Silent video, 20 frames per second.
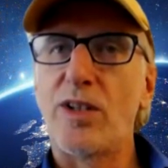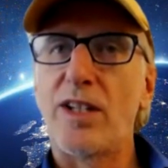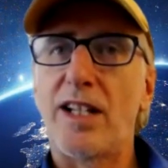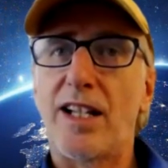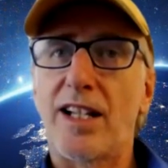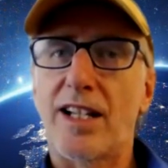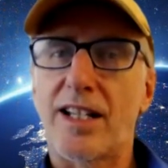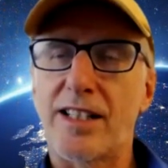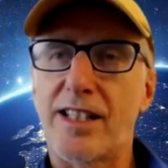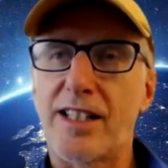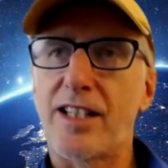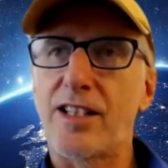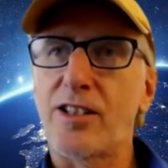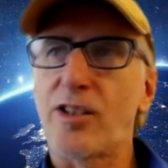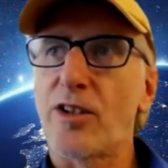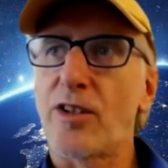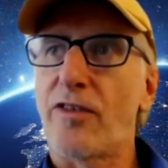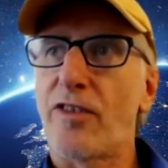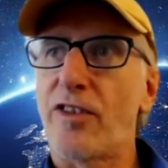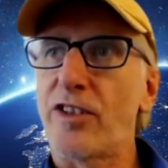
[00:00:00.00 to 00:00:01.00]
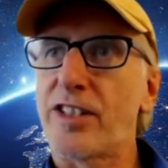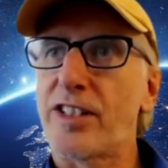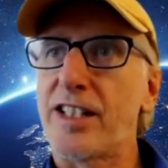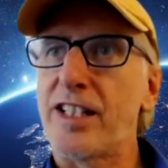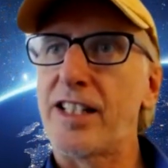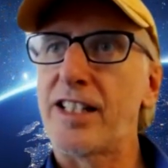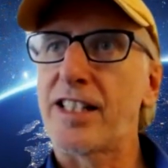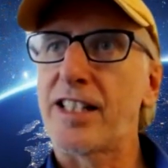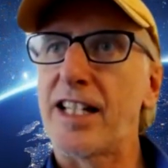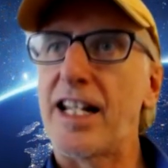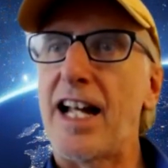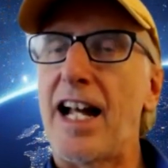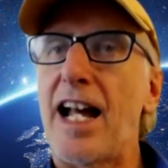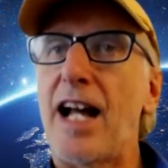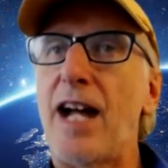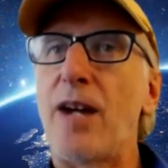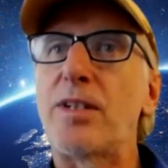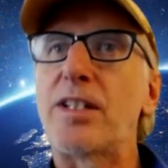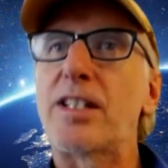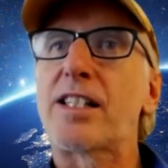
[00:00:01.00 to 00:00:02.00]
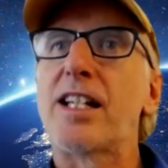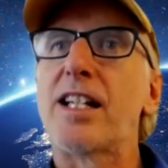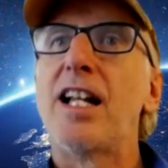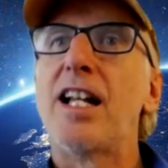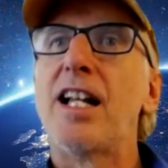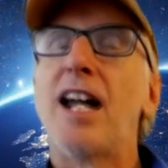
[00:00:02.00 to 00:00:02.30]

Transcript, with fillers: And like I said, this is their first season, and I was,